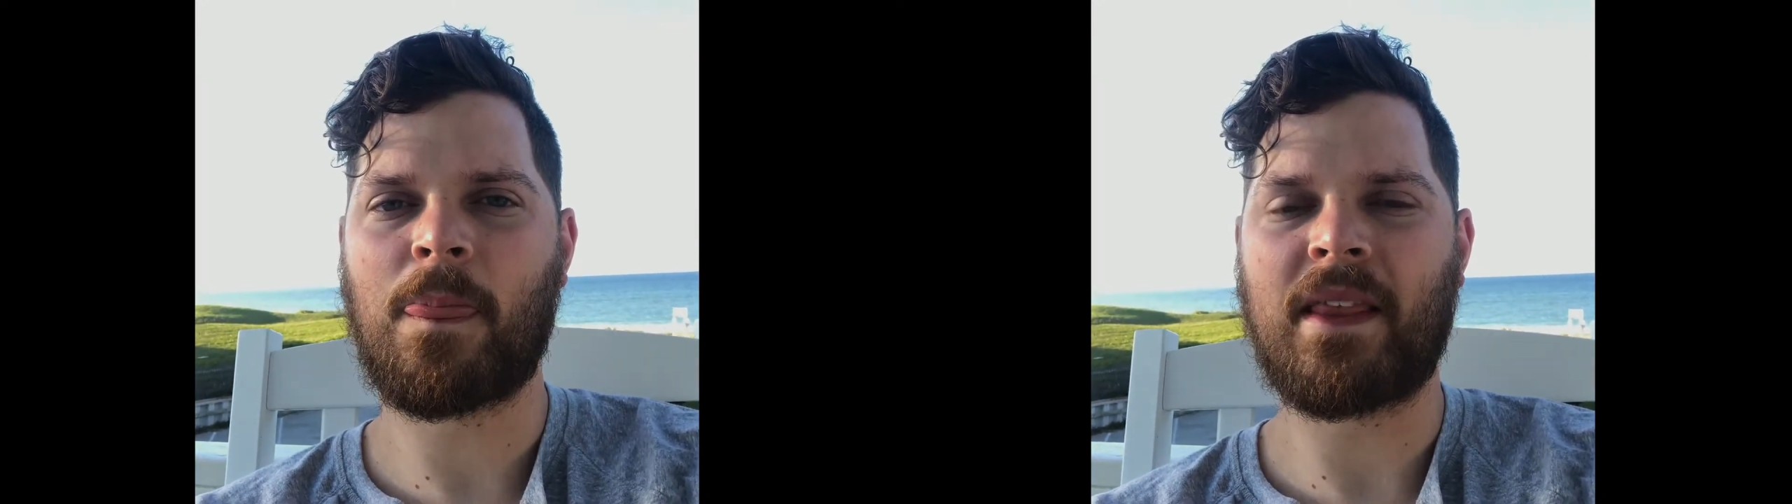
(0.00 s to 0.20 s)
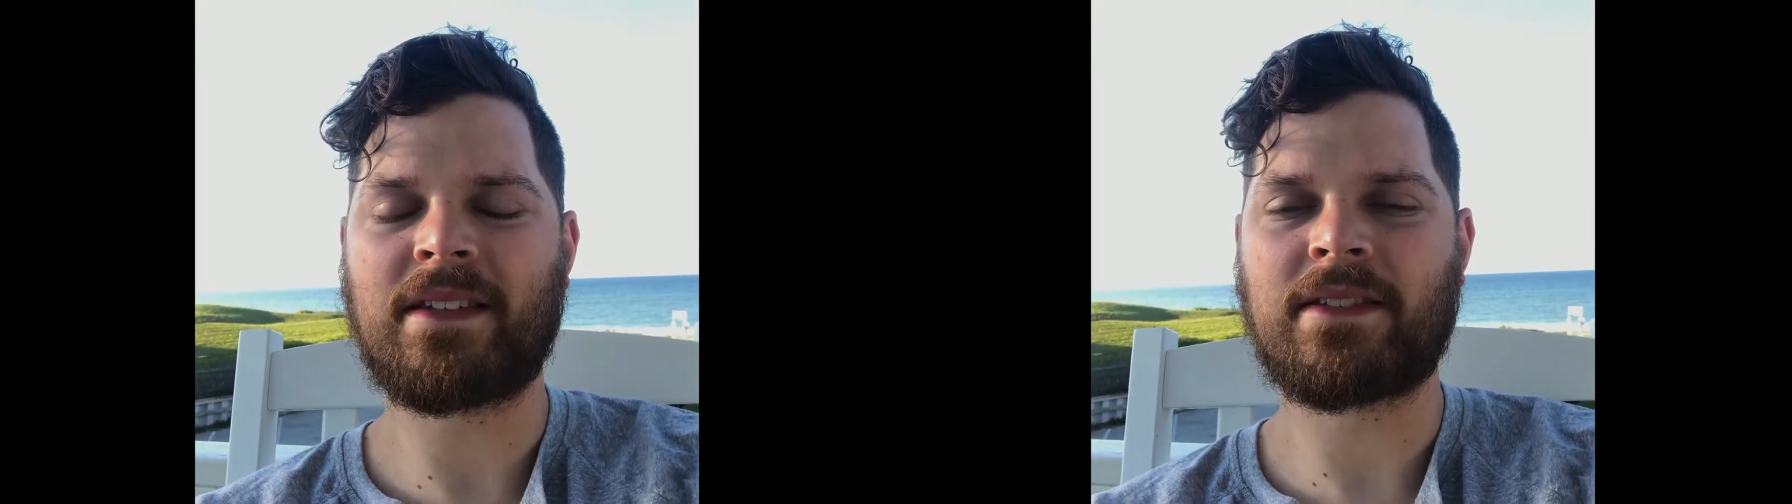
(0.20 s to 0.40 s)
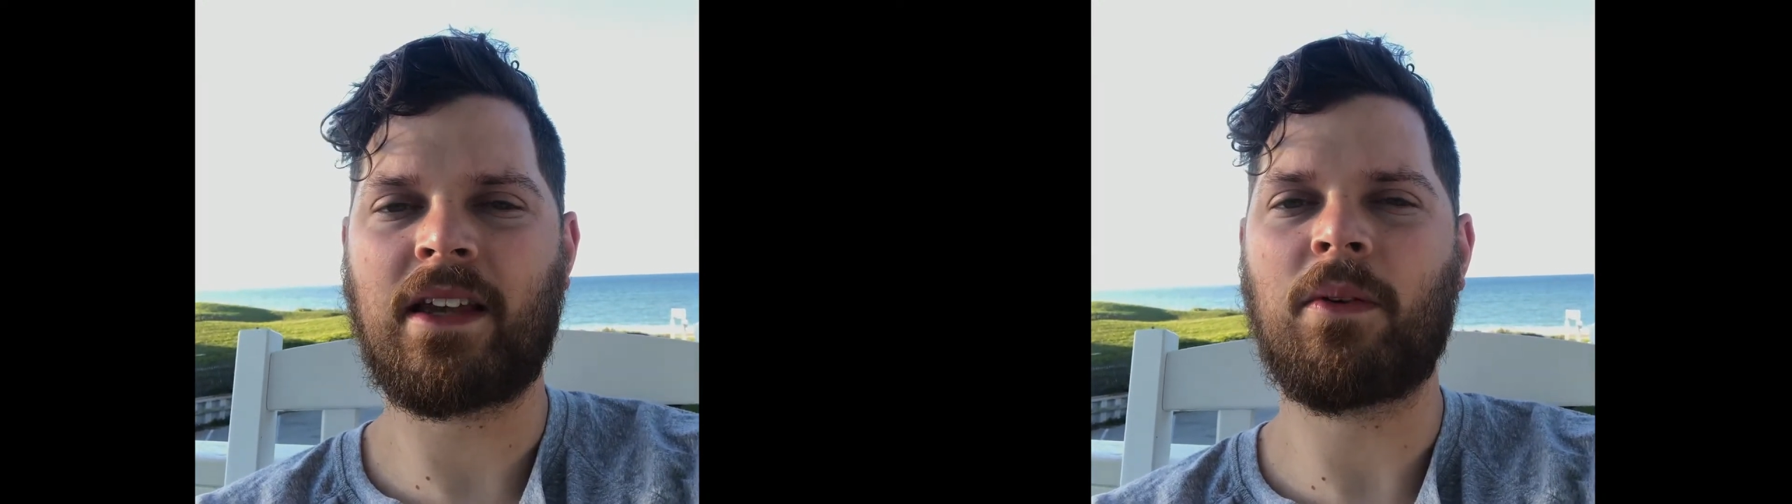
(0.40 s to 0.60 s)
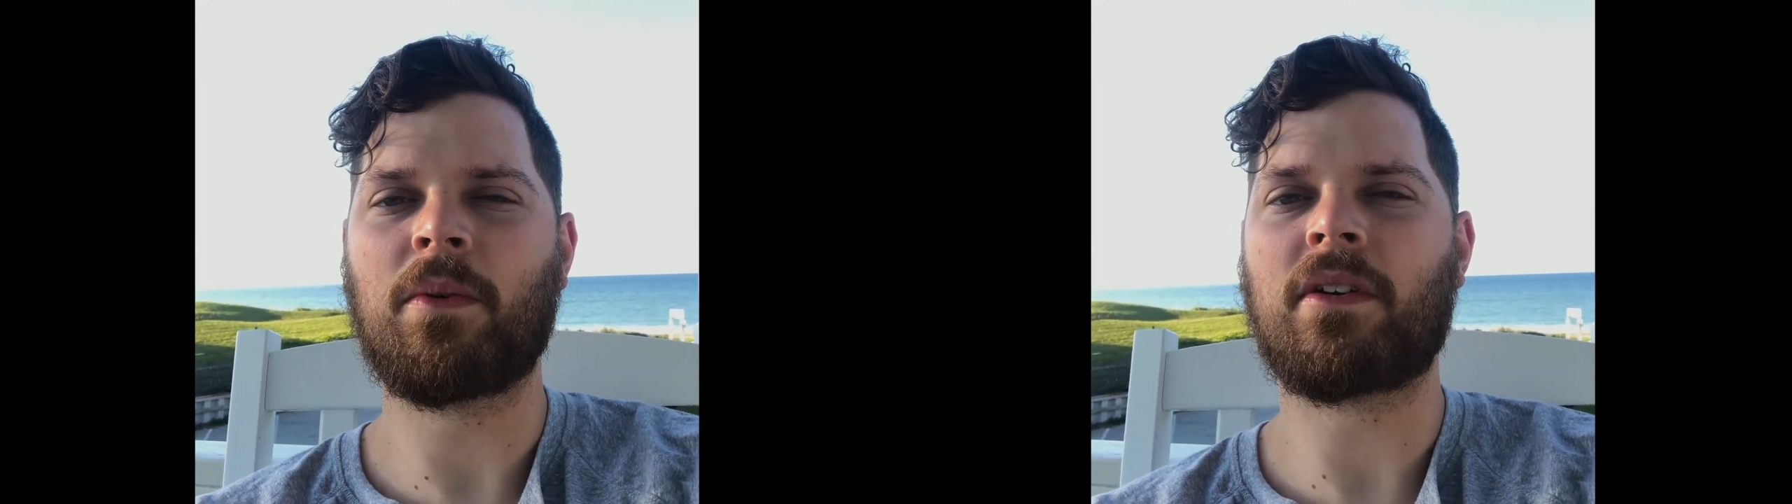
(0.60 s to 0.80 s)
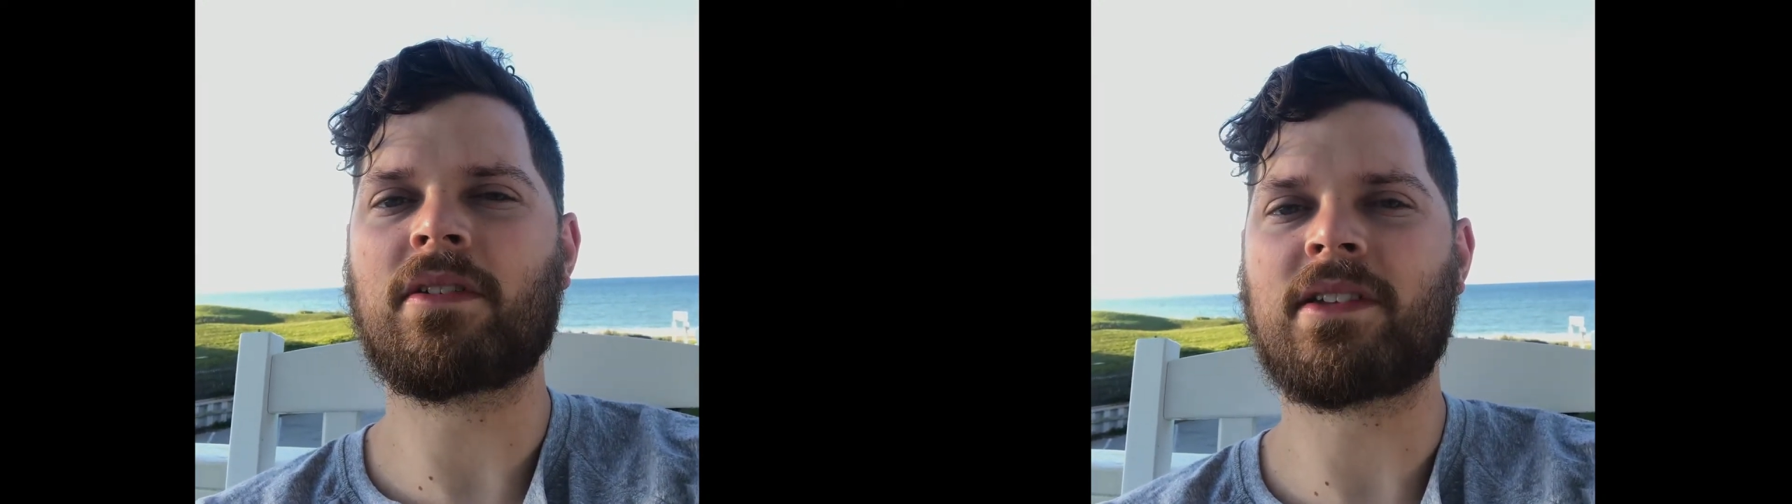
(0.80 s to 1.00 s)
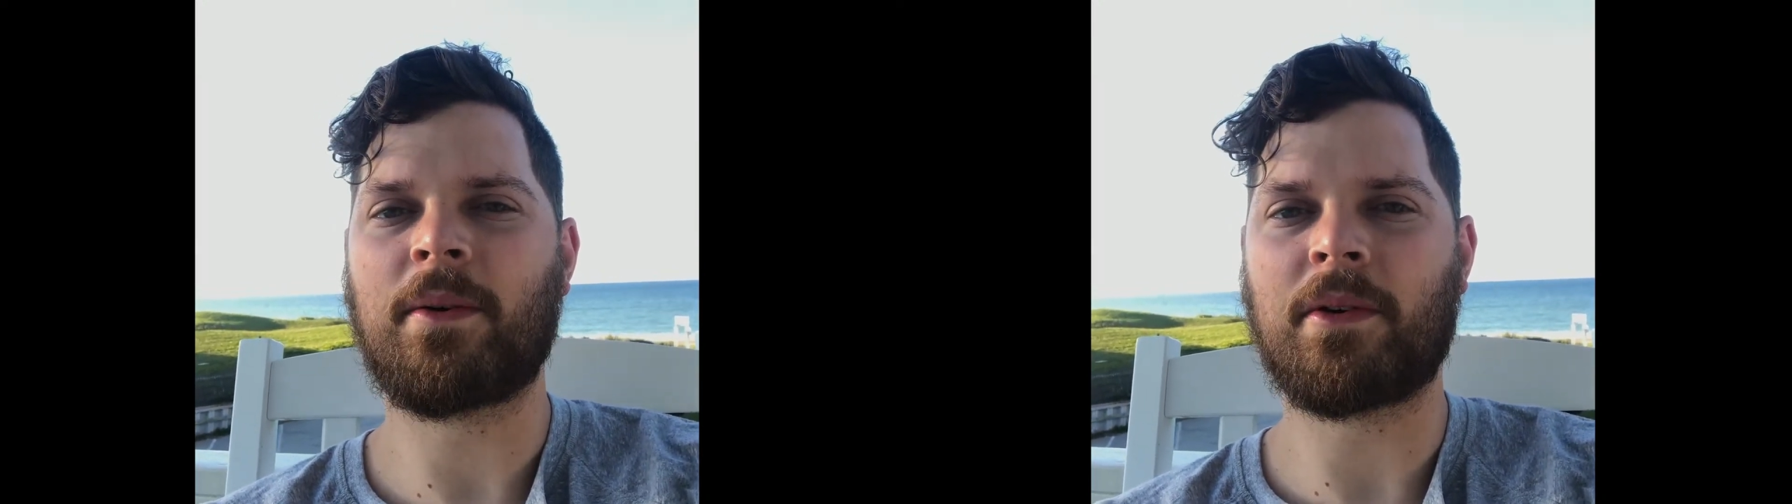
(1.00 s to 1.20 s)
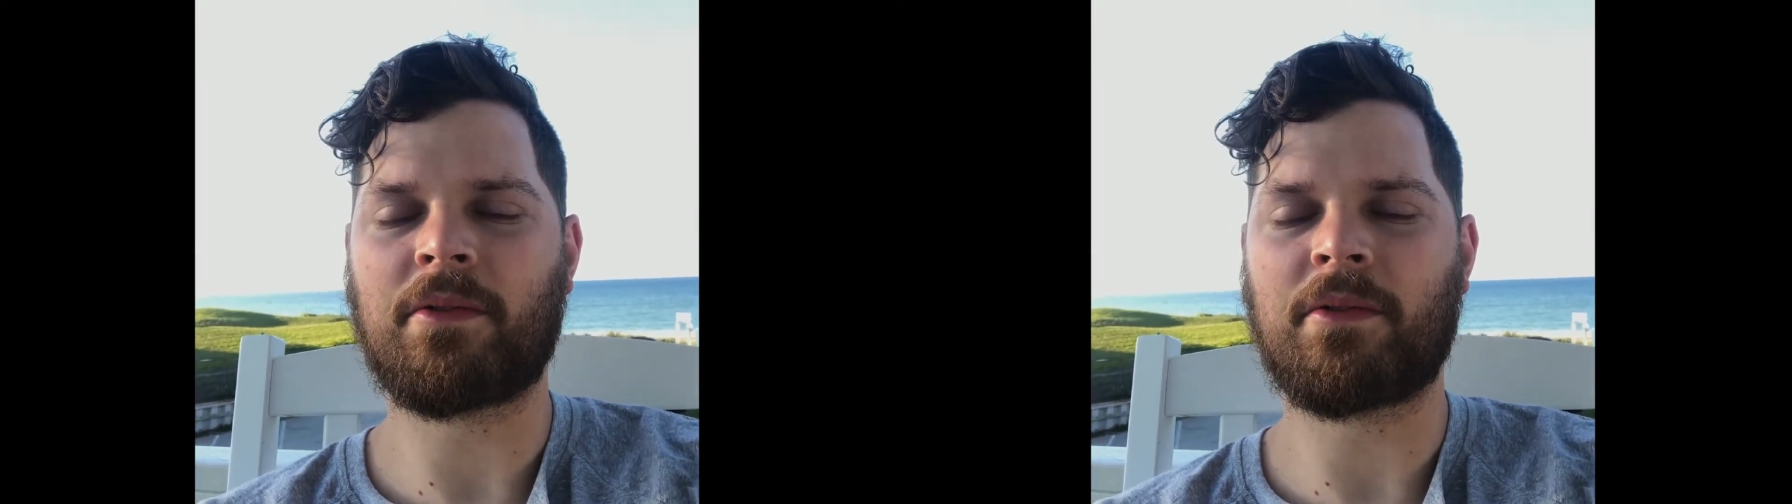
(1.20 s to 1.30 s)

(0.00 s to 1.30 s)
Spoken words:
say words that would